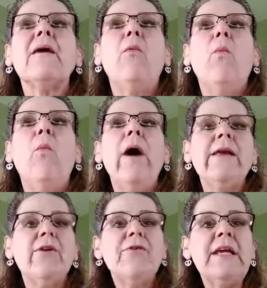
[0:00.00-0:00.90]

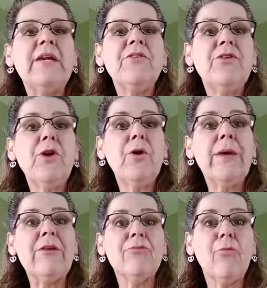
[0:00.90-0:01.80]
What you need to do
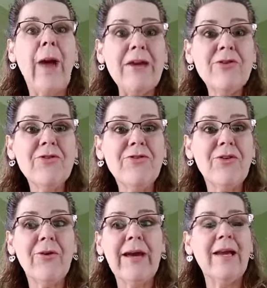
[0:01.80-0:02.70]
is
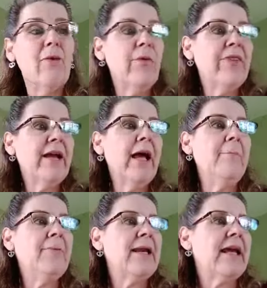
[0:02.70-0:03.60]
register it with the
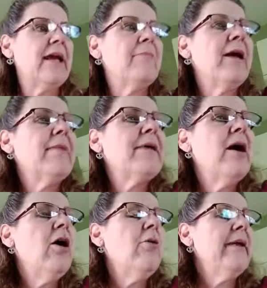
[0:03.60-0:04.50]
company. It might be
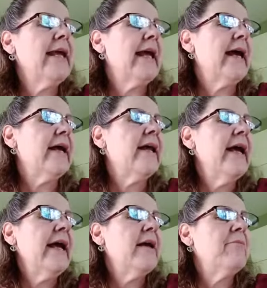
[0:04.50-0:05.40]
Home Again.
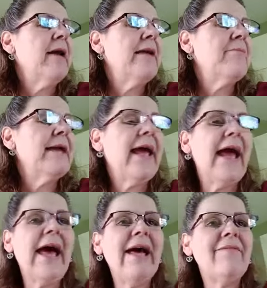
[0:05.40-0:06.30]
It might be
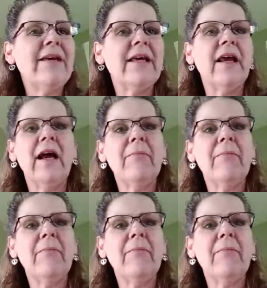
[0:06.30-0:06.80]
Avid.